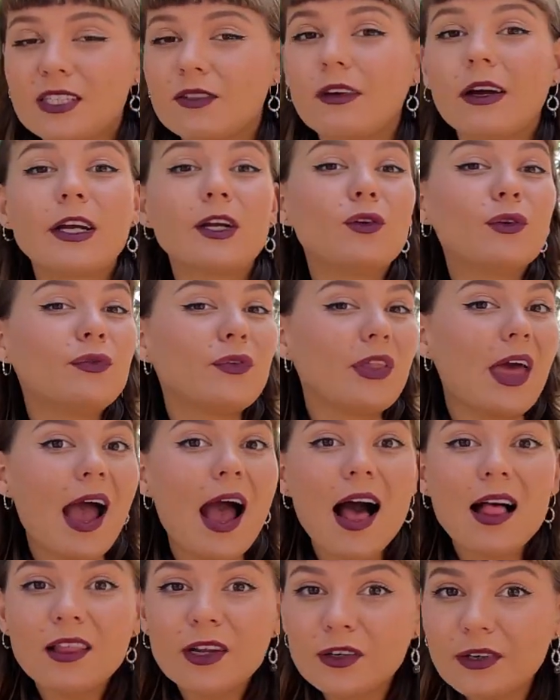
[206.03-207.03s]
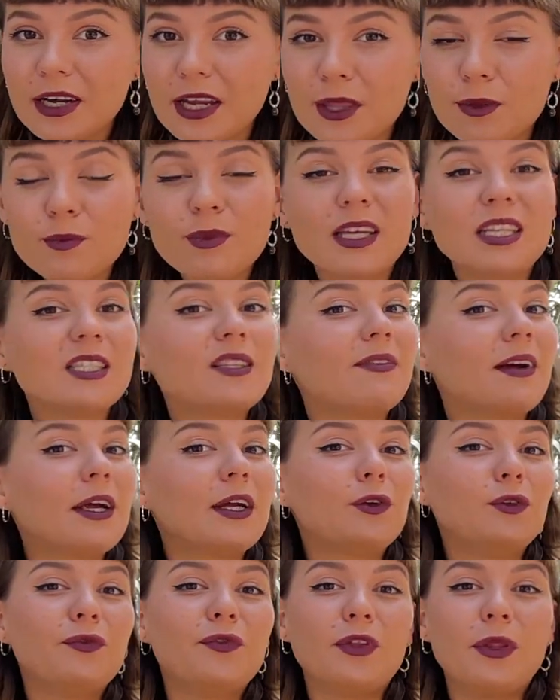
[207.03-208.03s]
very good for the algorithm, that's
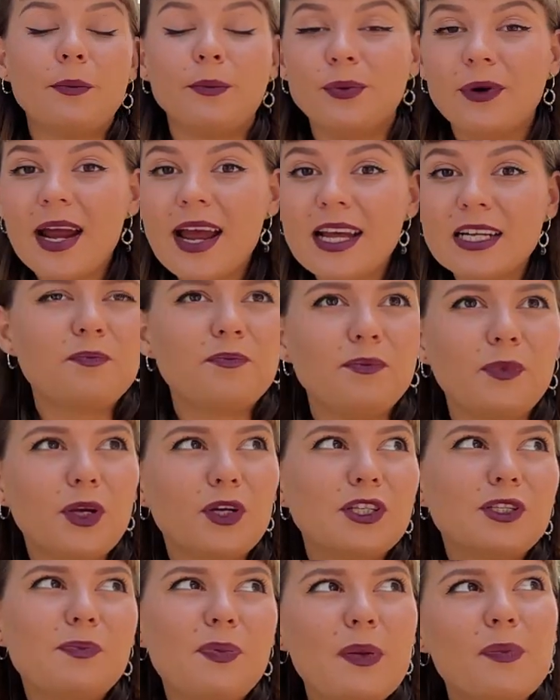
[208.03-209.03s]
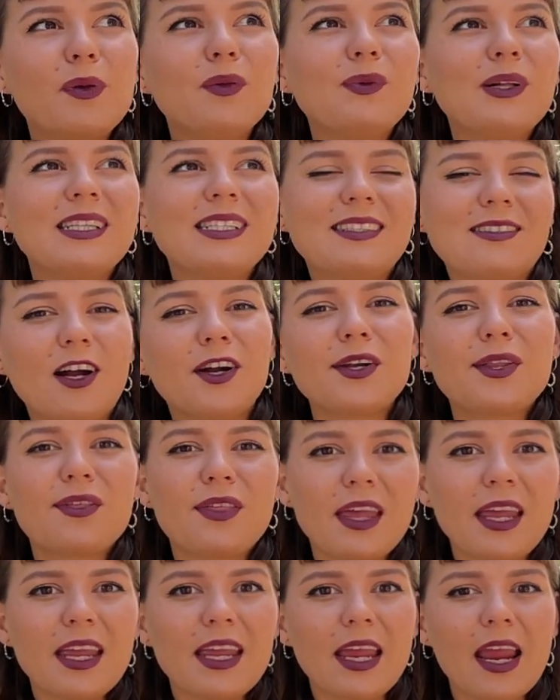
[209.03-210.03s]
very good for the brand, because people will start
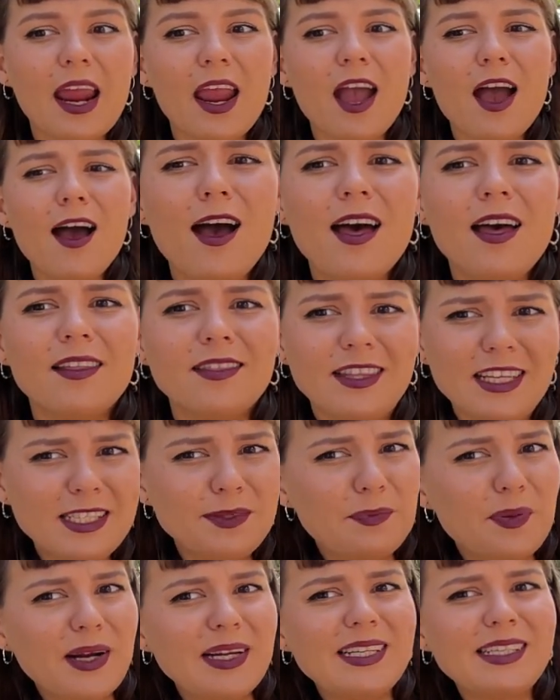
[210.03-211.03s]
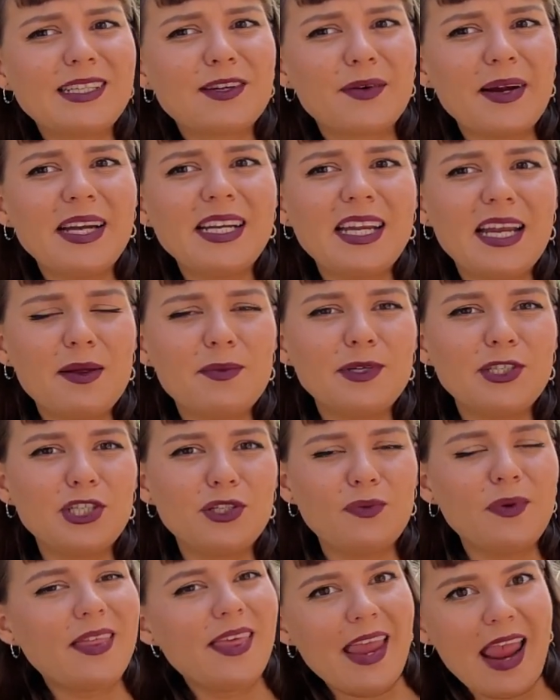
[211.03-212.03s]
thinking, this brand is creating
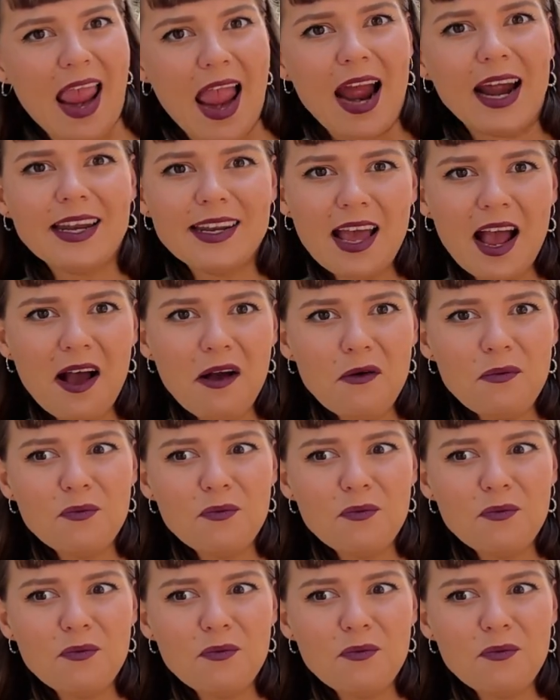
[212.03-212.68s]
images with AI now?